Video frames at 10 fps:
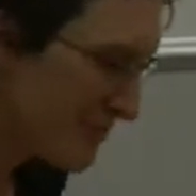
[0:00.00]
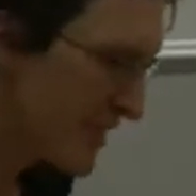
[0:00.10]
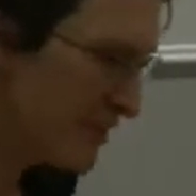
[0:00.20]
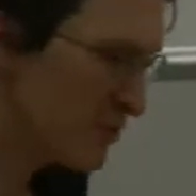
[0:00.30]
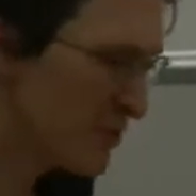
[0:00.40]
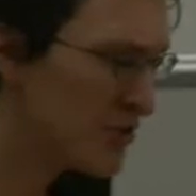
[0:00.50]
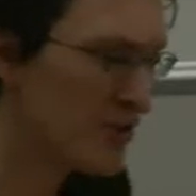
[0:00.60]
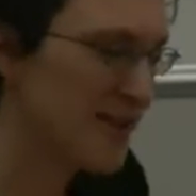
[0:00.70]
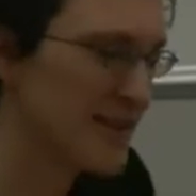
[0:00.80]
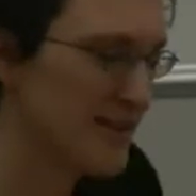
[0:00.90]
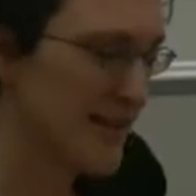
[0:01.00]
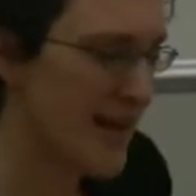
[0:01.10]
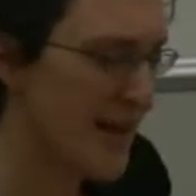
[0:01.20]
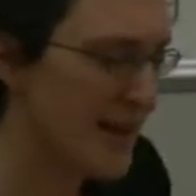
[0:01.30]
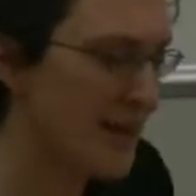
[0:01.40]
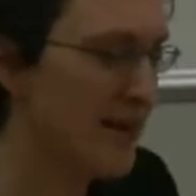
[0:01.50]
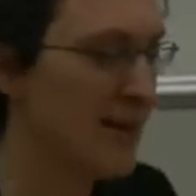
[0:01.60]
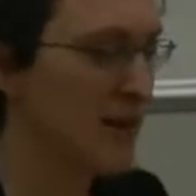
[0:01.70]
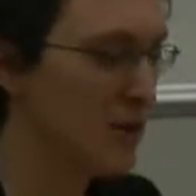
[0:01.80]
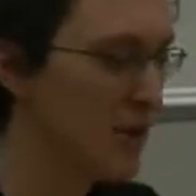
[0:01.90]
So we're interested in
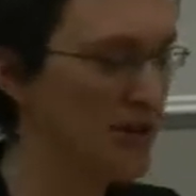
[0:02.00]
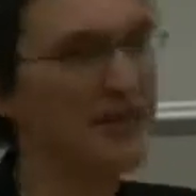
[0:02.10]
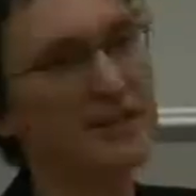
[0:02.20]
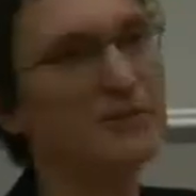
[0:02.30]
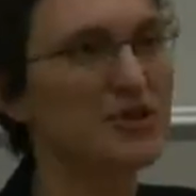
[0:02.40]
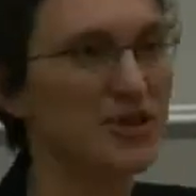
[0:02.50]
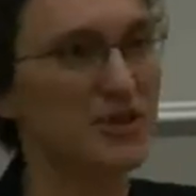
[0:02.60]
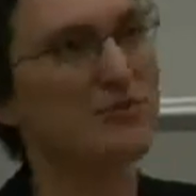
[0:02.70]
what needs to be done at a